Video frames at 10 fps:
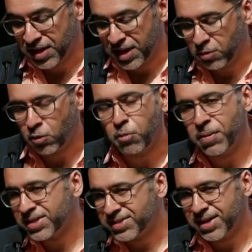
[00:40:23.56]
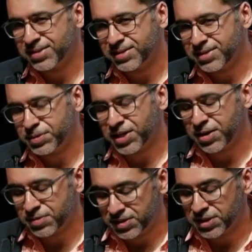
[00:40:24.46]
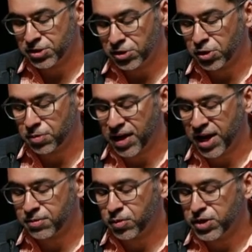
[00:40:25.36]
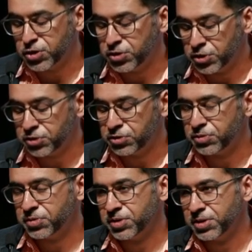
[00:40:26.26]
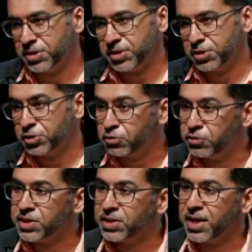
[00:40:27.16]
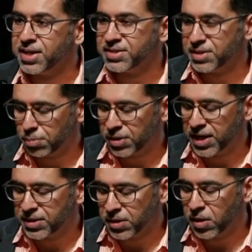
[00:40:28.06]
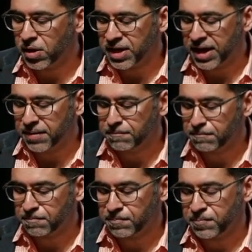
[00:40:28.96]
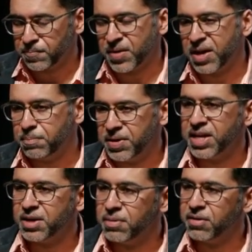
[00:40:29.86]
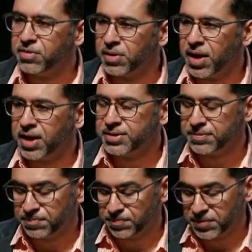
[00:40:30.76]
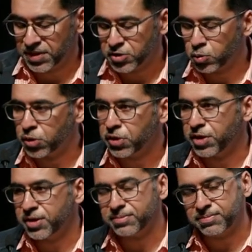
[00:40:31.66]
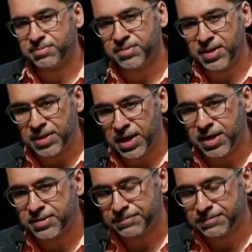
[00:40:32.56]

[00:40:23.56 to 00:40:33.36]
It won't make sense sometimes until you look back, but when you do, you'll realize that playing the long game and being above the line is worth it in the end.